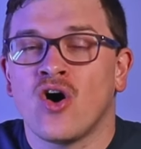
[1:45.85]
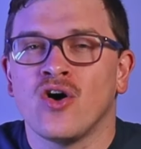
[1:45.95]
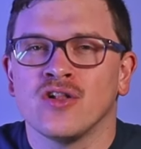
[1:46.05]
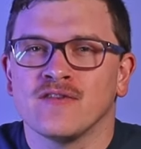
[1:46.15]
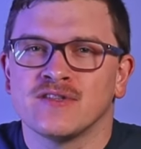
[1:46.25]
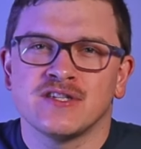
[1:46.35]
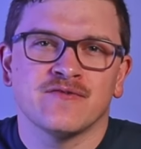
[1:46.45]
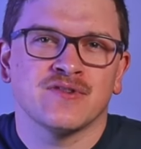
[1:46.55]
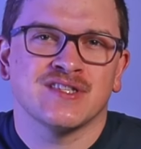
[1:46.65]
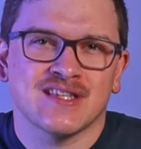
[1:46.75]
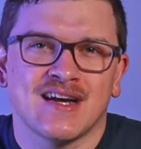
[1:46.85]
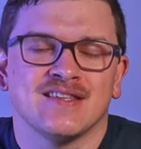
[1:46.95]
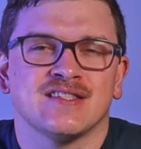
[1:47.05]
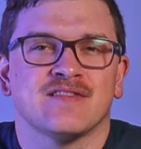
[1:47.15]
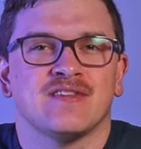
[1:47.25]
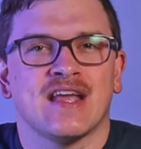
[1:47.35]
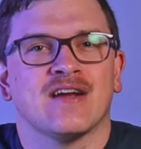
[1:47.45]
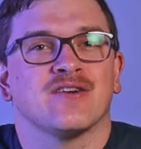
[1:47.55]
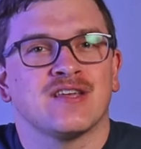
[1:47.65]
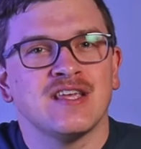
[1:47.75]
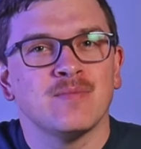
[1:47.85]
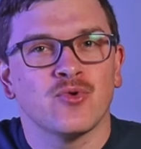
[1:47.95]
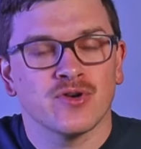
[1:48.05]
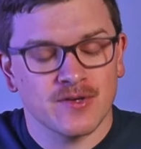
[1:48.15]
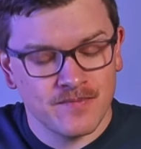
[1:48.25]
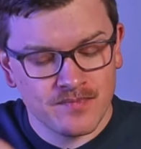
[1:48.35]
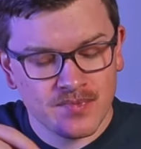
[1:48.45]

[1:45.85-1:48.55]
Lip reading: all of the different sizes of the Air keyboard.